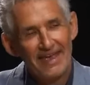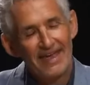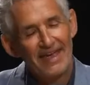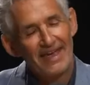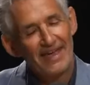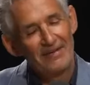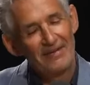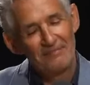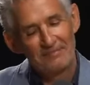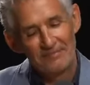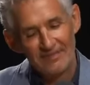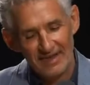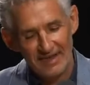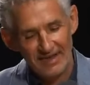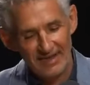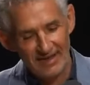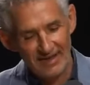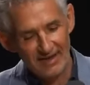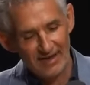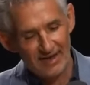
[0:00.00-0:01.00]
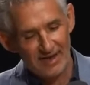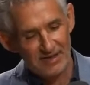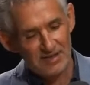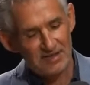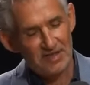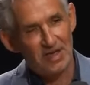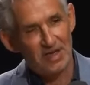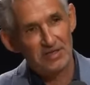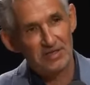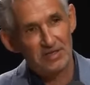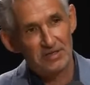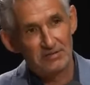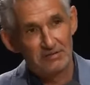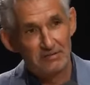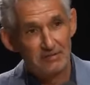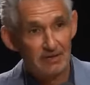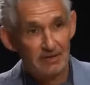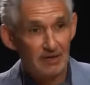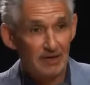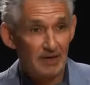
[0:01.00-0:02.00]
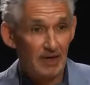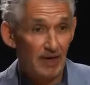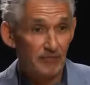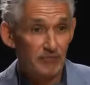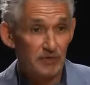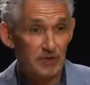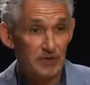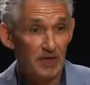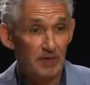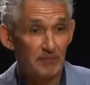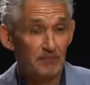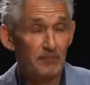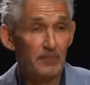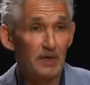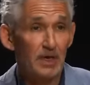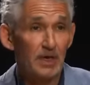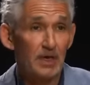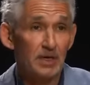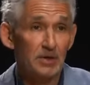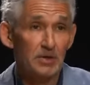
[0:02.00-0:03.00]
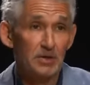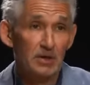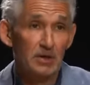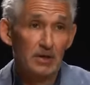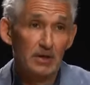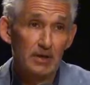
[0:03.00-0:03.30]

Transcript: Um, I started life as a, a,